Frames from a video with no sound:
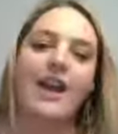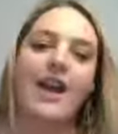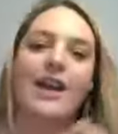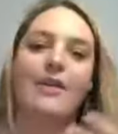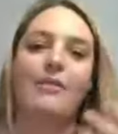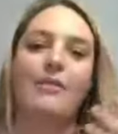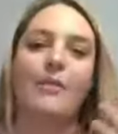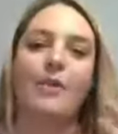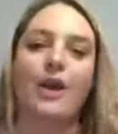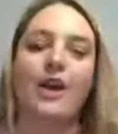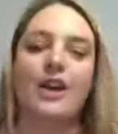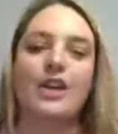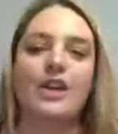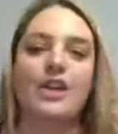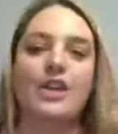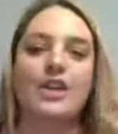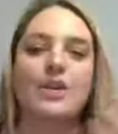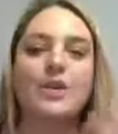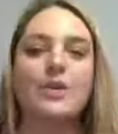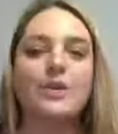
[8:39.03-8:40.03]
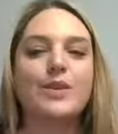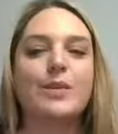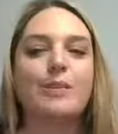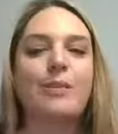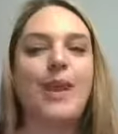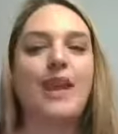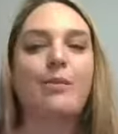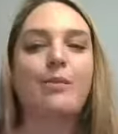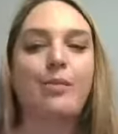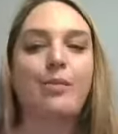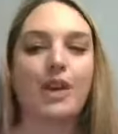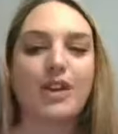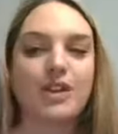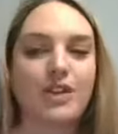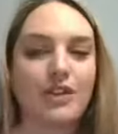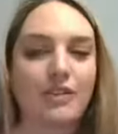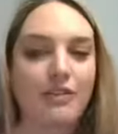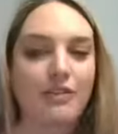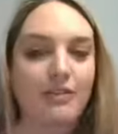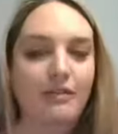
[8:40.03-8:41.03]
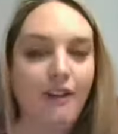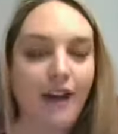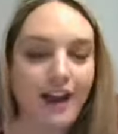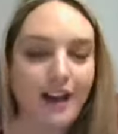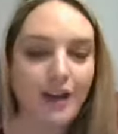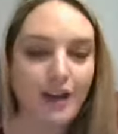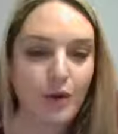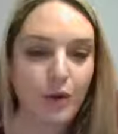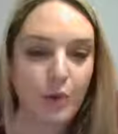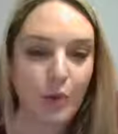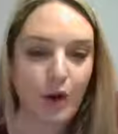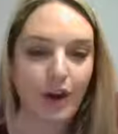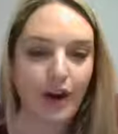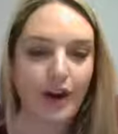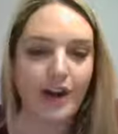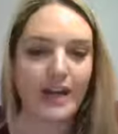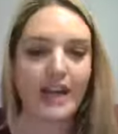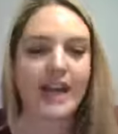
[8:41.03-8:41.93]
And we're going to use a paintbrush to find a word